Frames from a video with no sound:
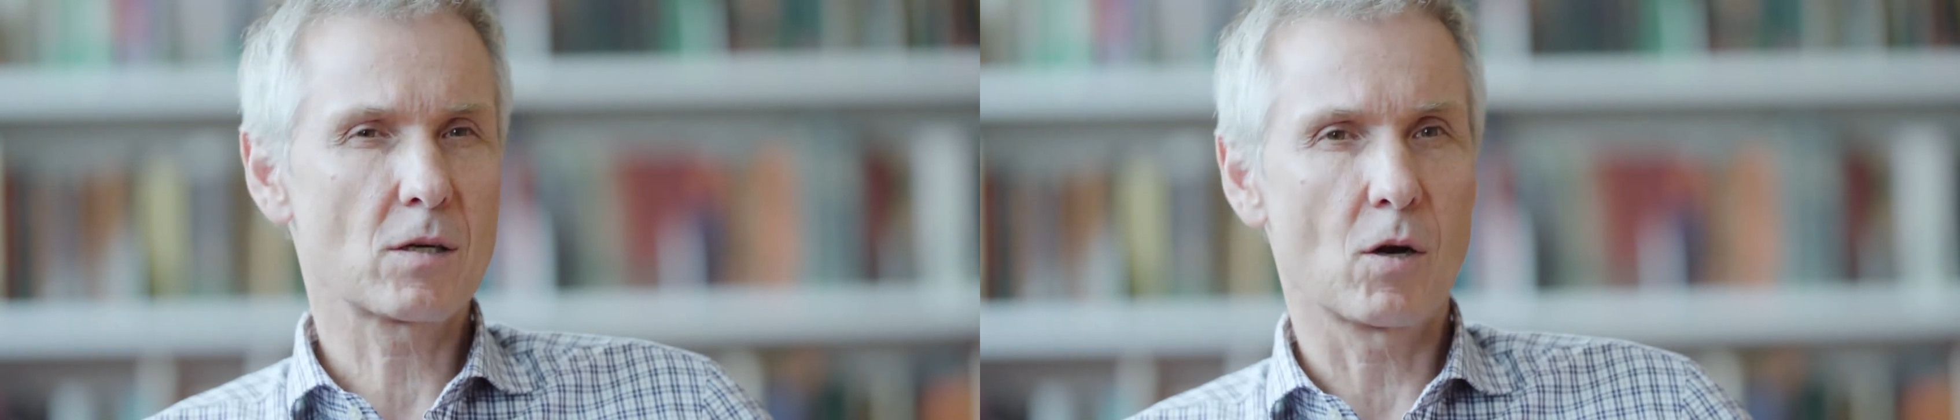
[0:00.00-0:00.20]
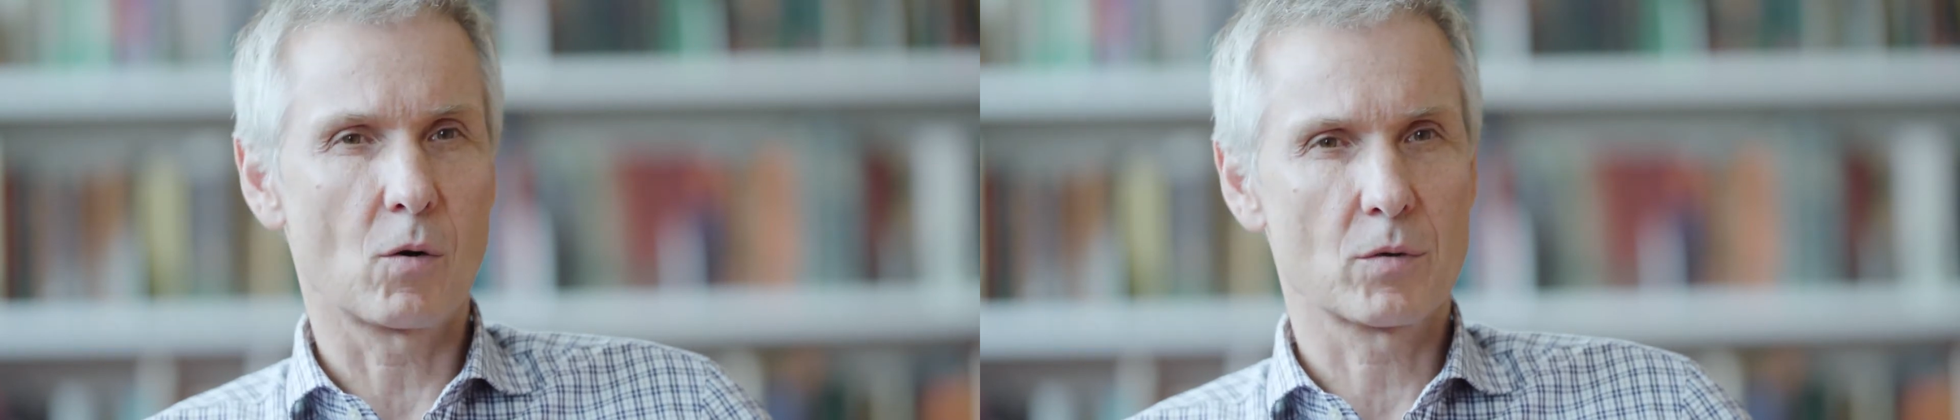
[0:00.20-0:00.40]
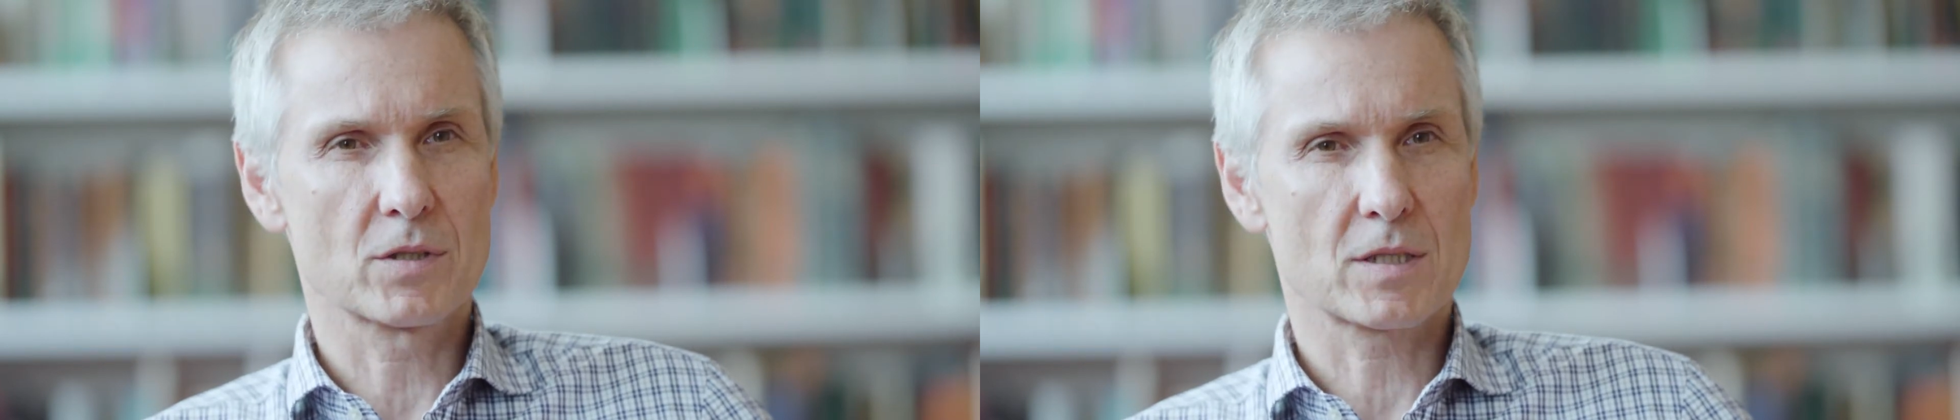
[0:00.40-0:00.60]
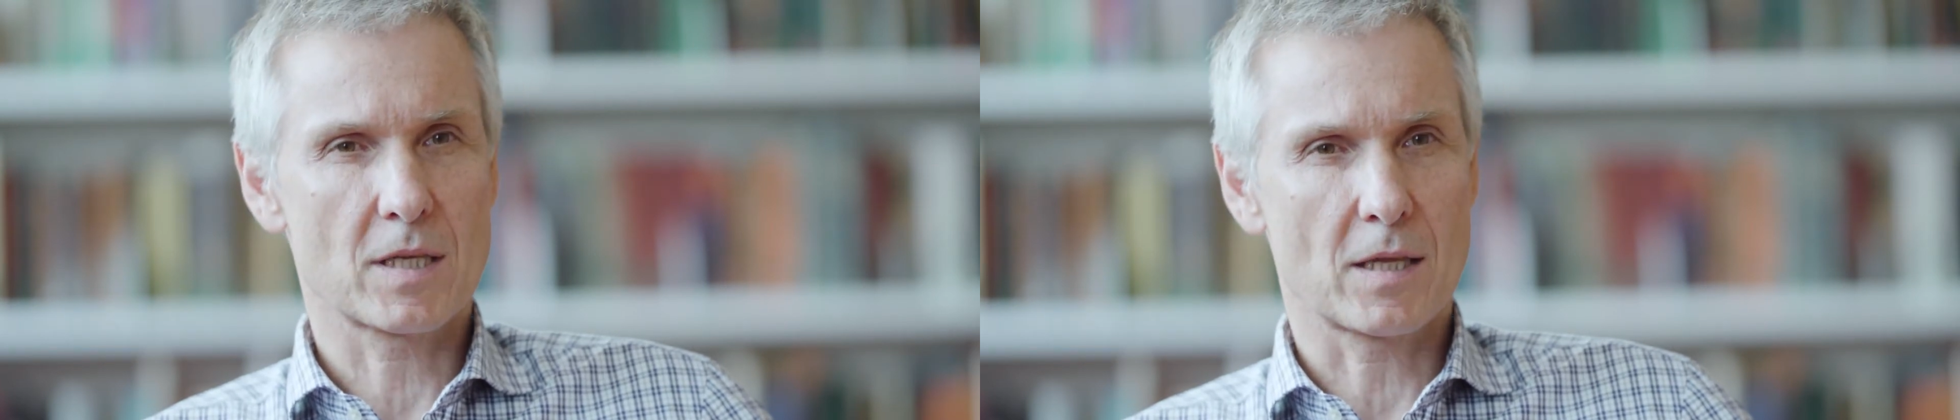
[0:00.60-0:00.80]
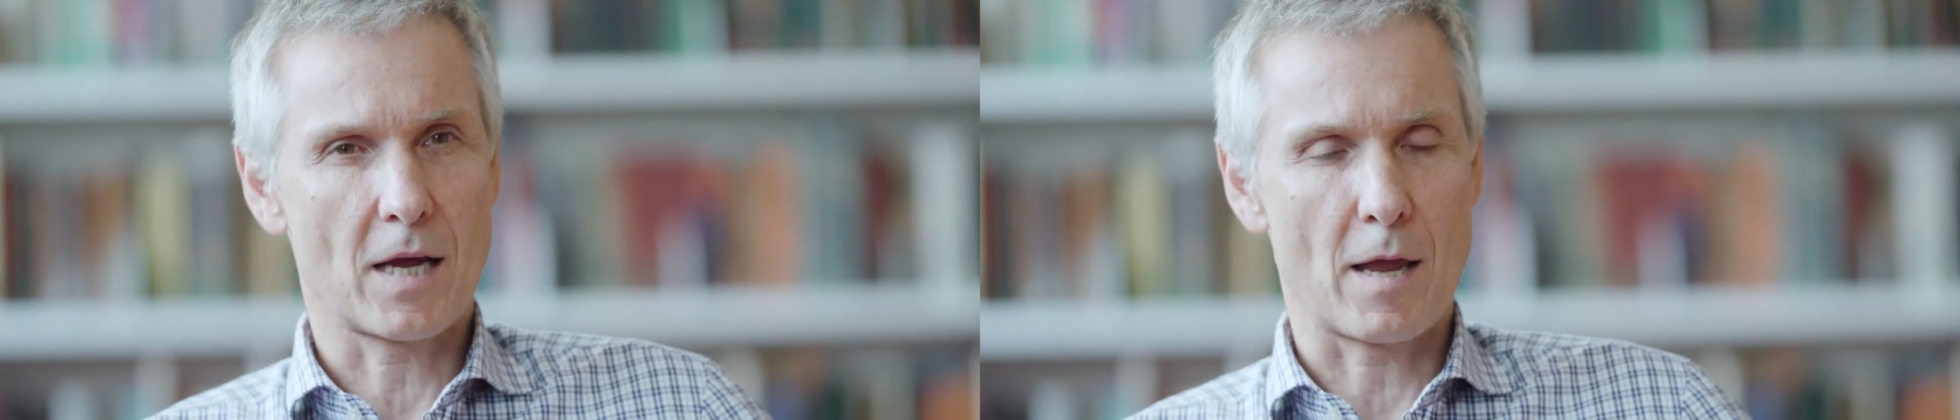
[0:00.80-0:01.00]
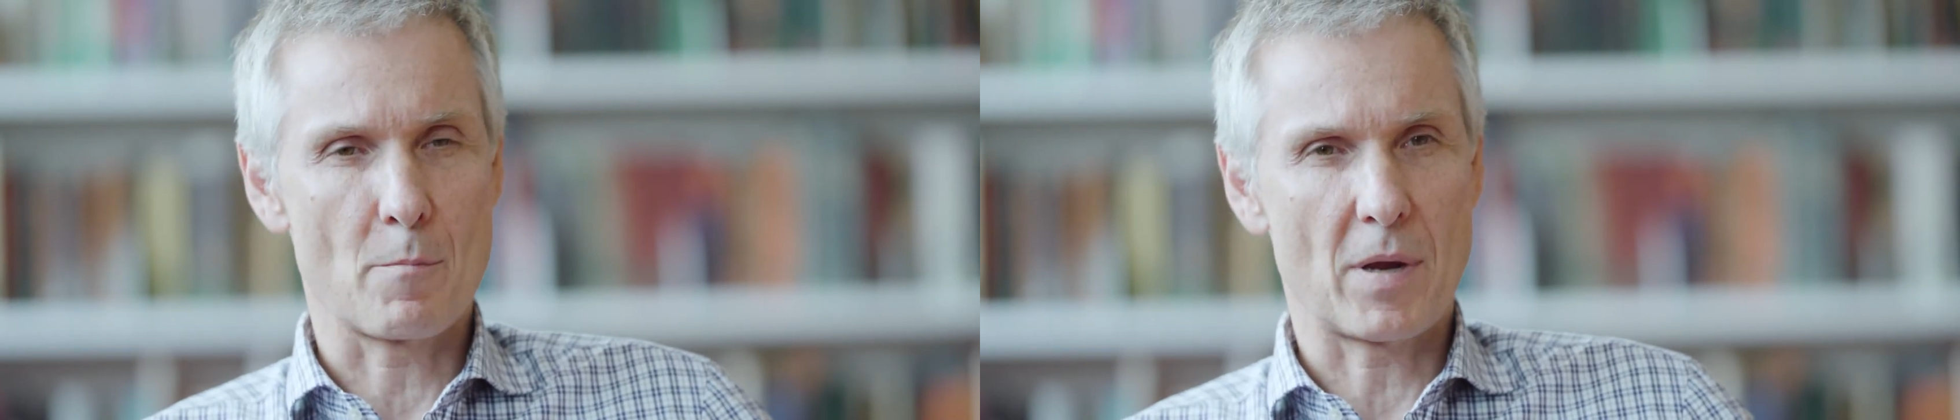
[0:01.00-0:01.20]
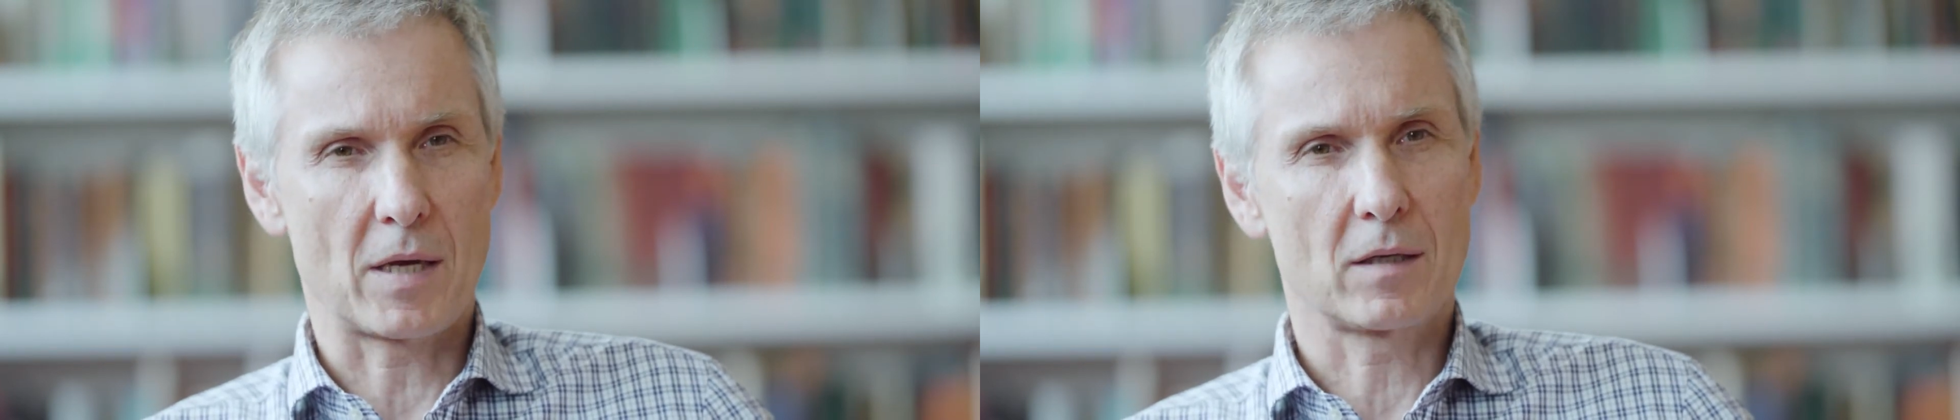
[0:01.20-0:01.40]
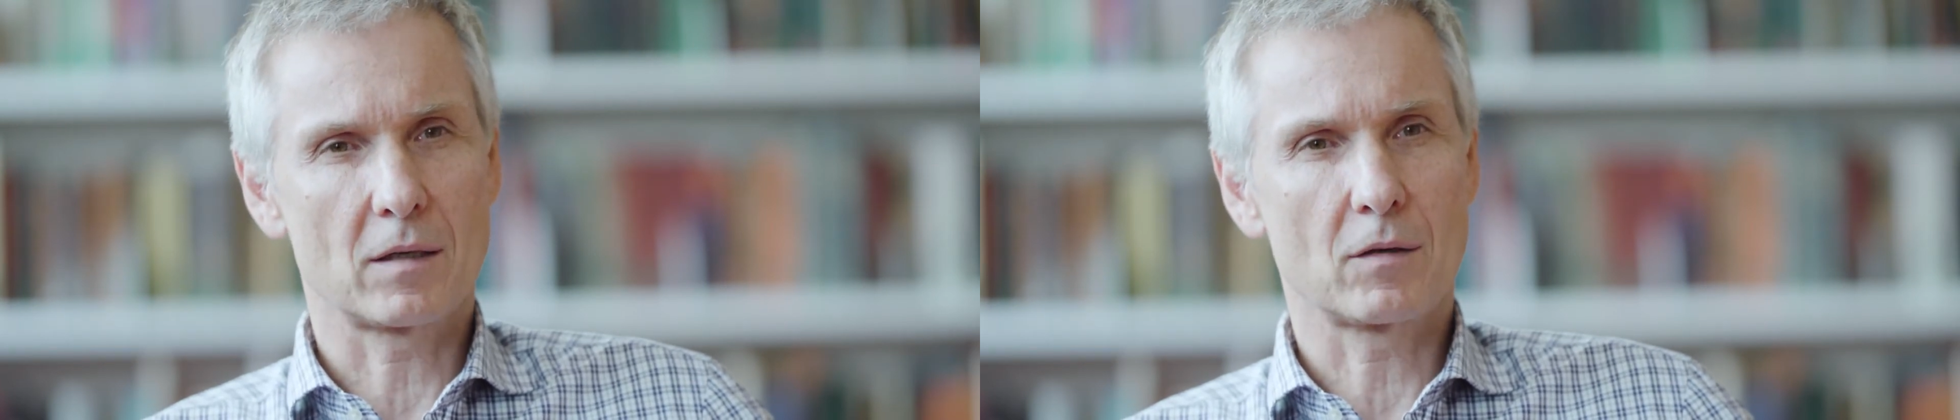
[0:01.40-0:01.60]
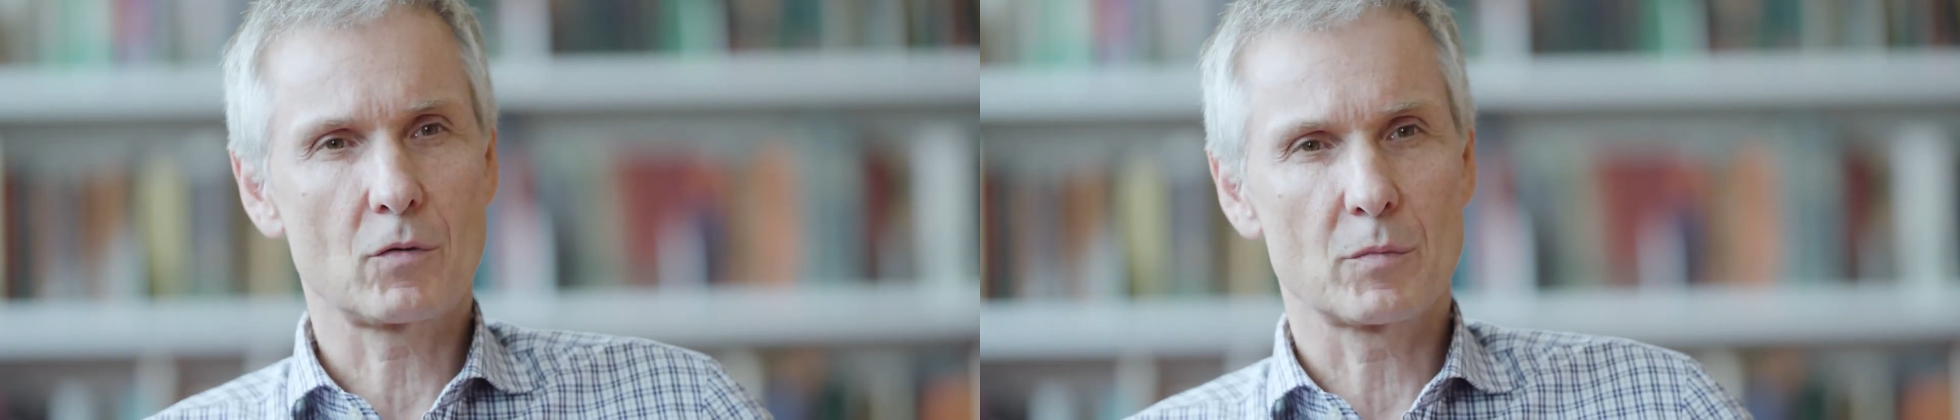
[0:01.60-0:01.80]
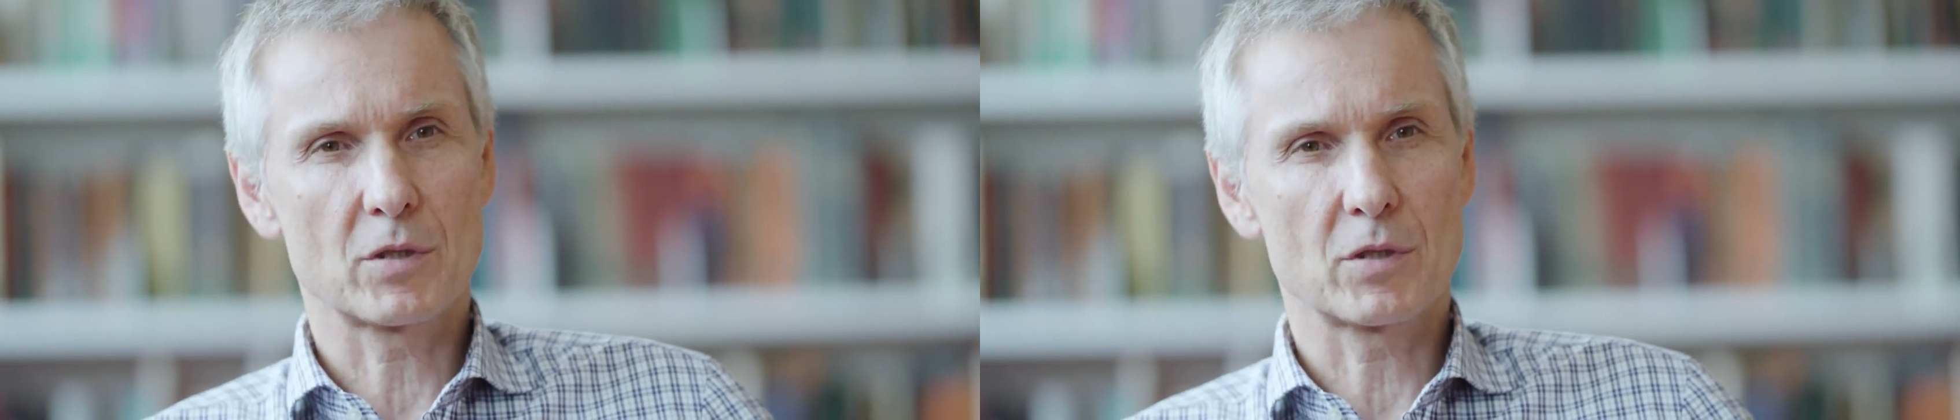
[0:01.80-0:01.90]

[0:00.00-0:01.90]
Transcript: codes that are embedded into